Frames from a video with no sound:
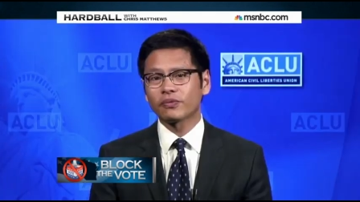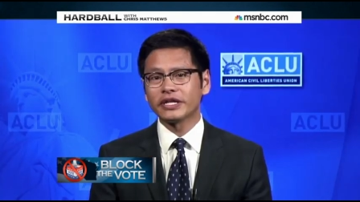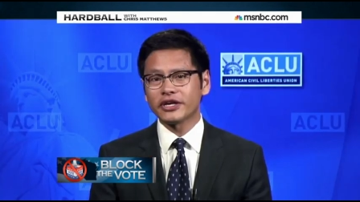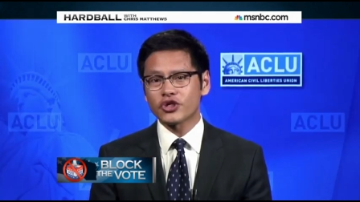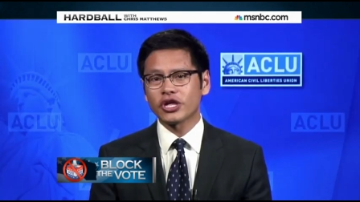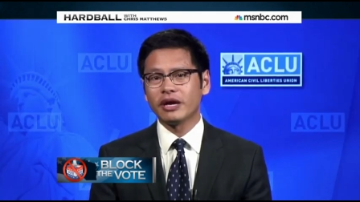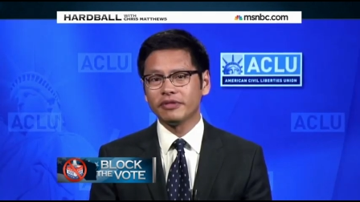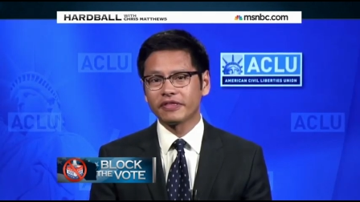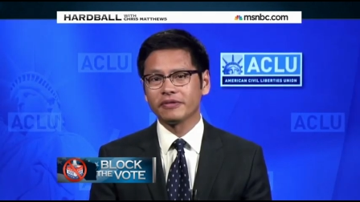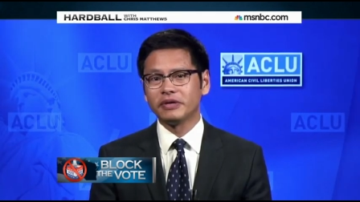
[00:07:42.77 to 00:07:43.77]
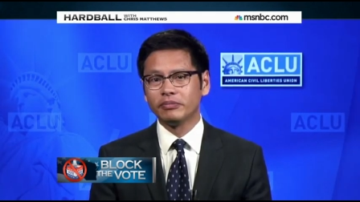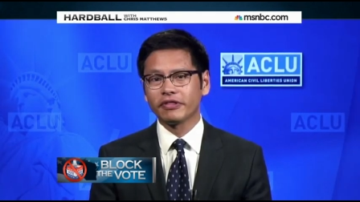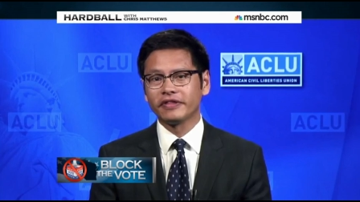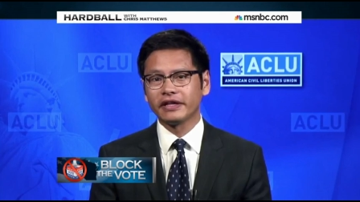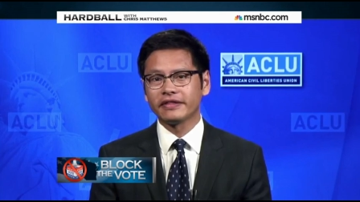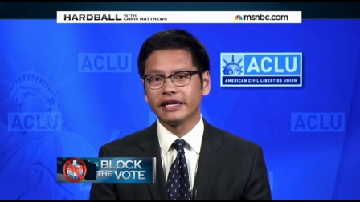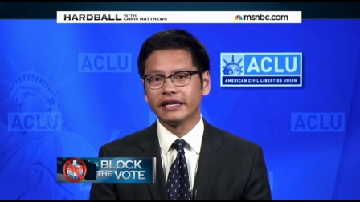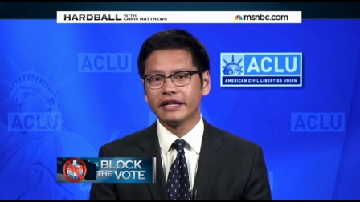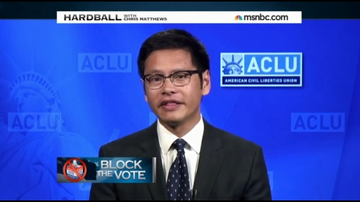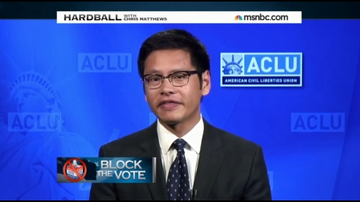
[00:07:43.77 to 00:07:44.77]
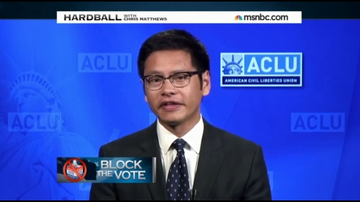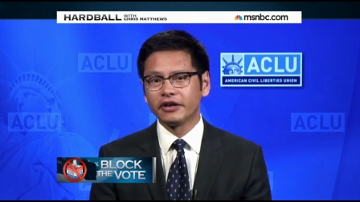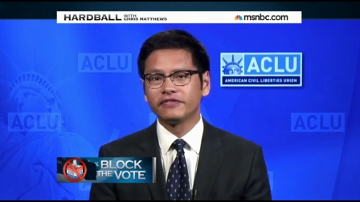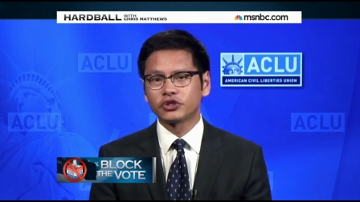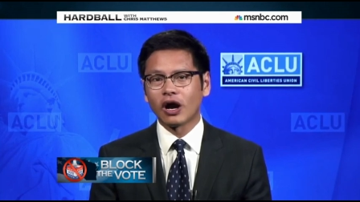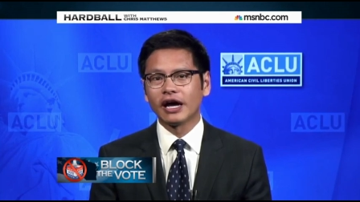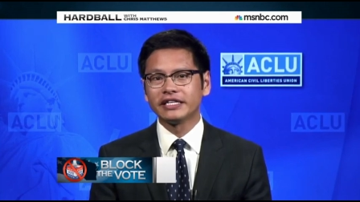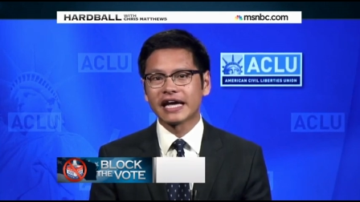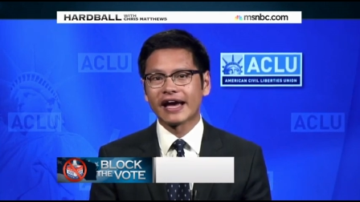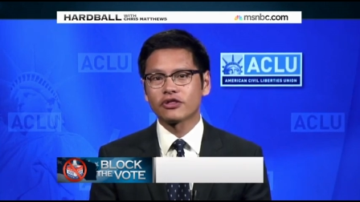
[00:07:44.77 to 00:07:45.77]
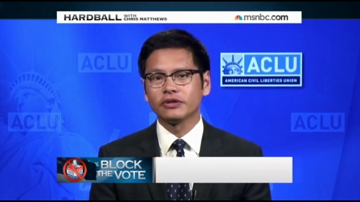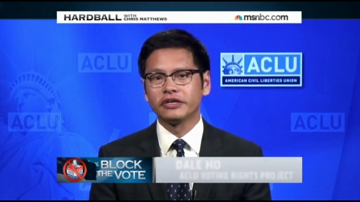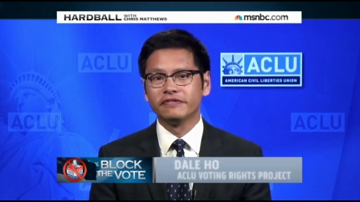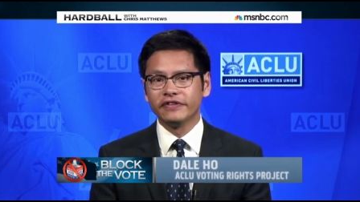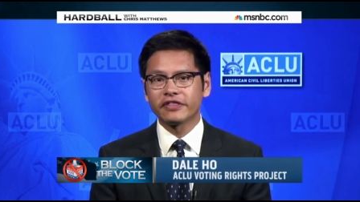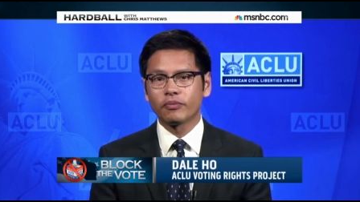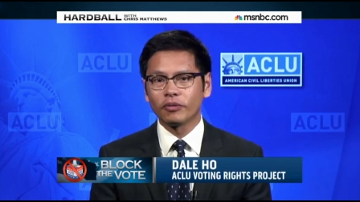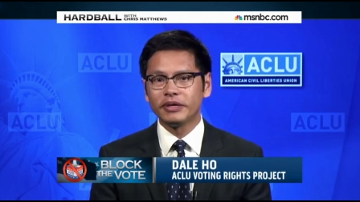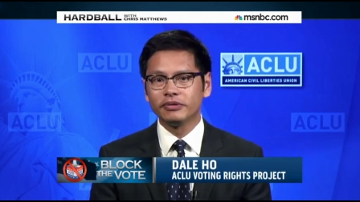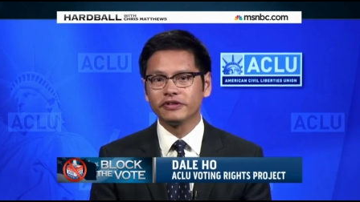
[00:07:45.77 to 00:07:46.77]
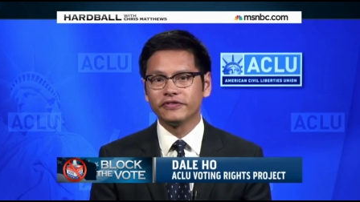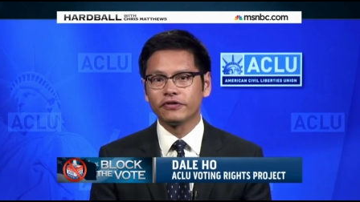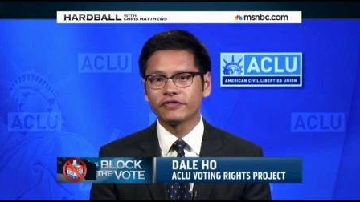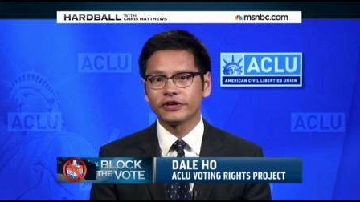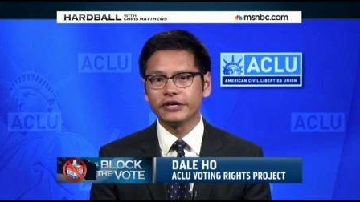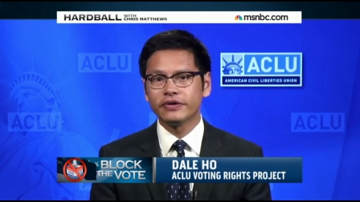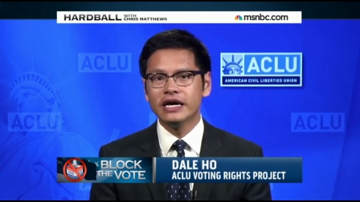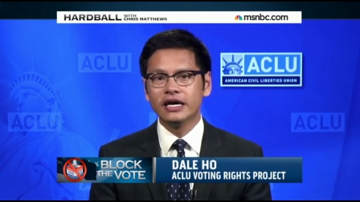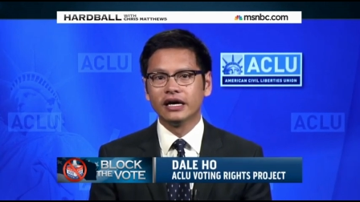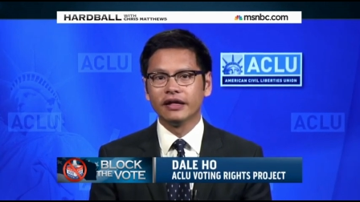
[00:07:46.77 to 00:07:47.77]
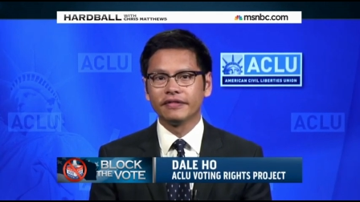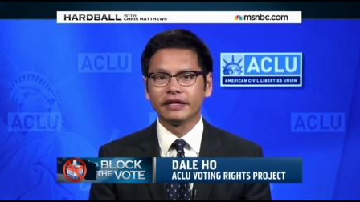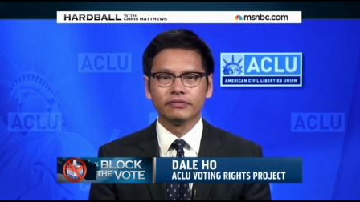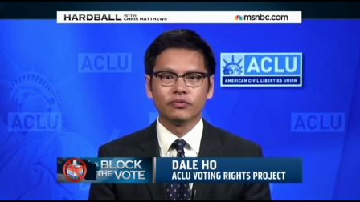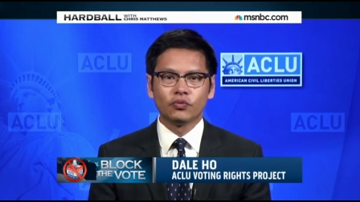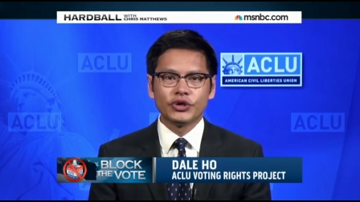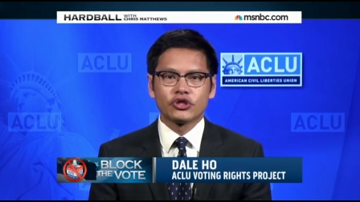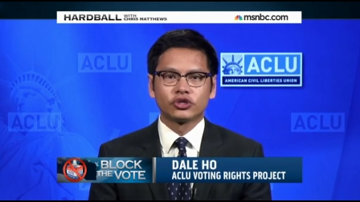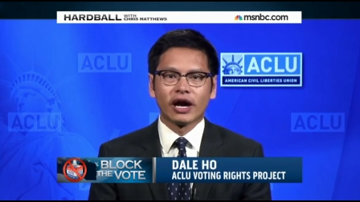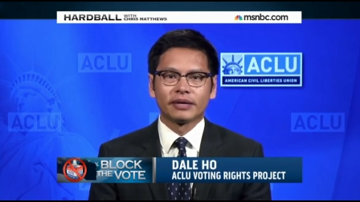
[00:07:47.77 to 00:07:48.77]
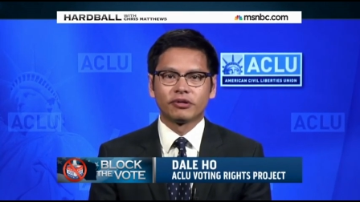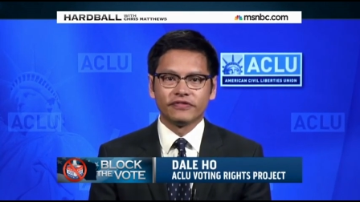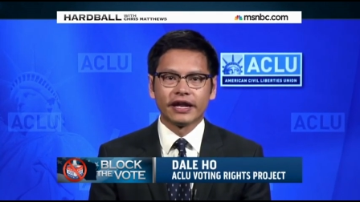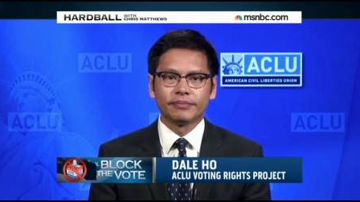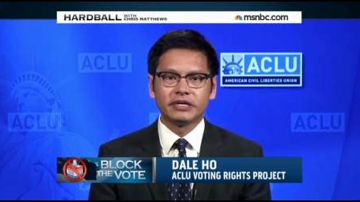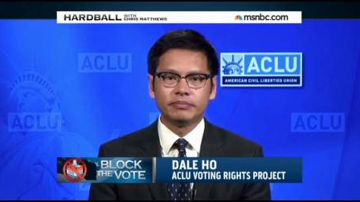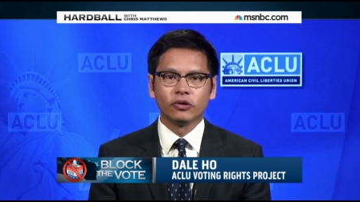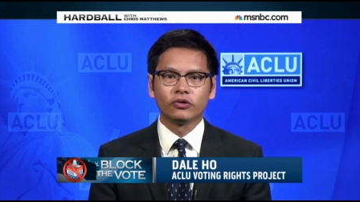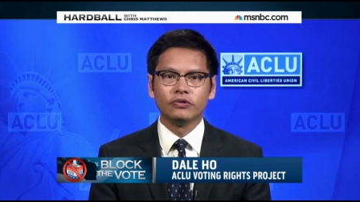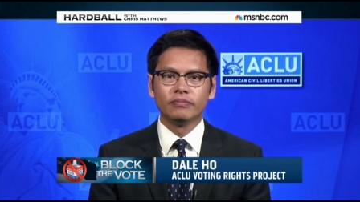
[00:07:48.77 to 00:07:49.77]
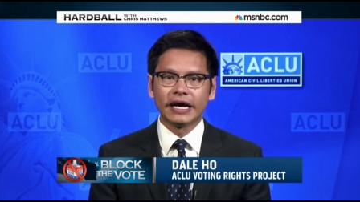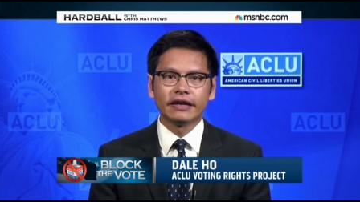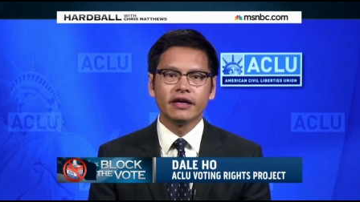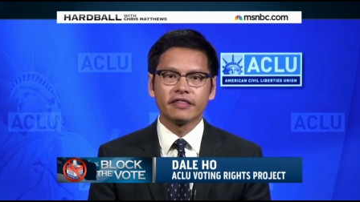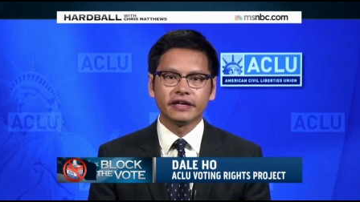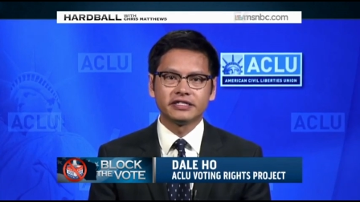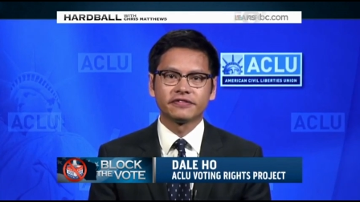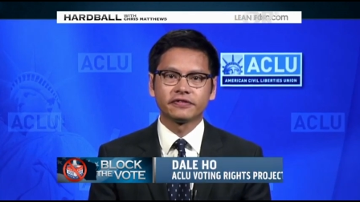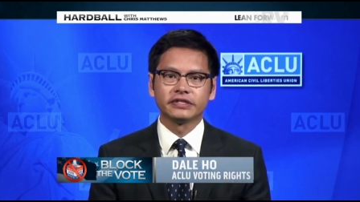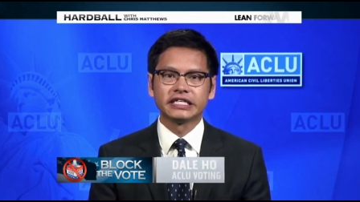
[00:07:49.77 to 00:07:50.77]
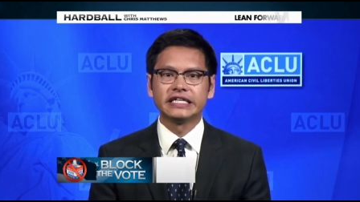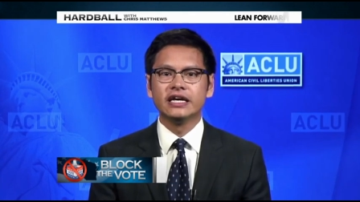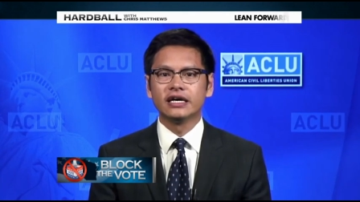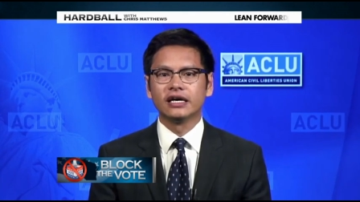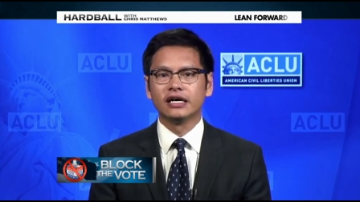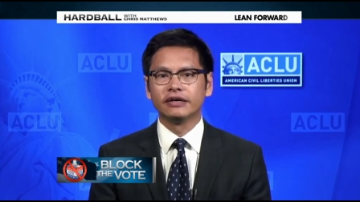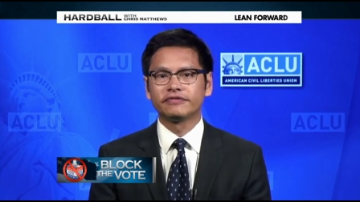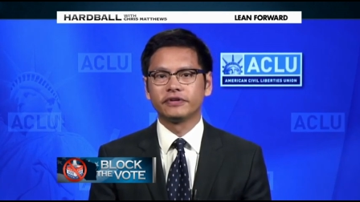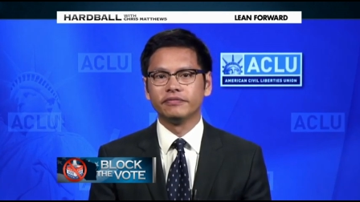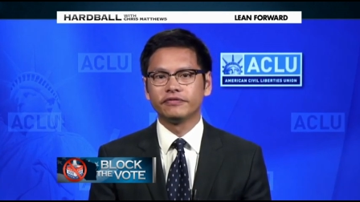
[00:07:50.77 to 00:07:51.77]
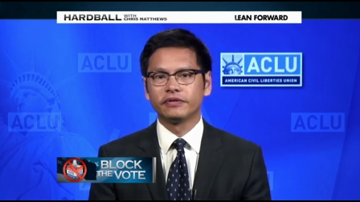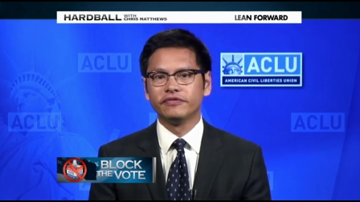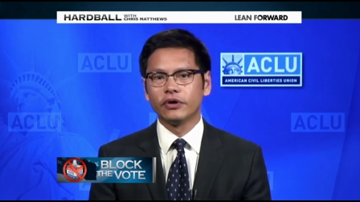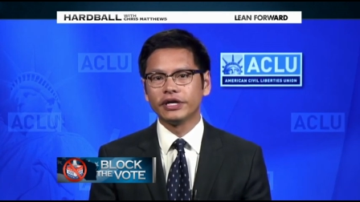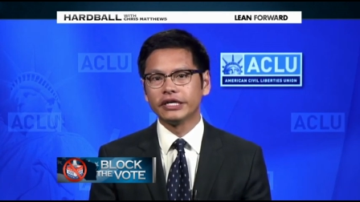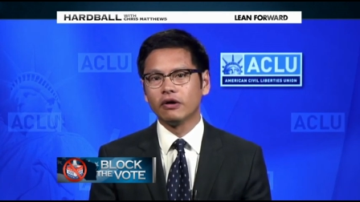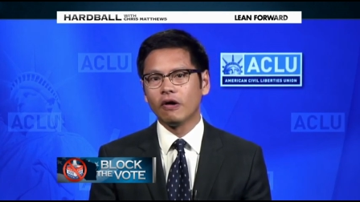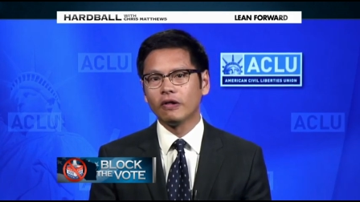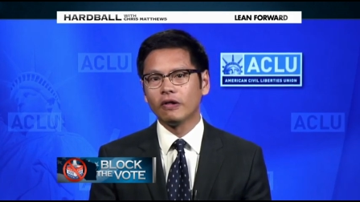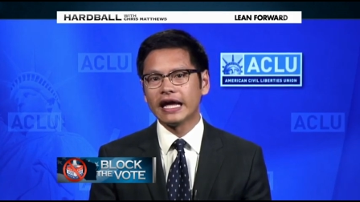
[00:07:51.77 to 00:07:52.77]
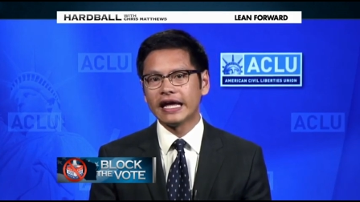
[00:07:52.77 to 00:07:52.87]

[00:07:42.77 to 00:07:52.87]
it's really a shame that some people think that instead of trying to actually convince more people to vote for you, uh, that we should try to prevent people who might think differently uh, from from voting at all.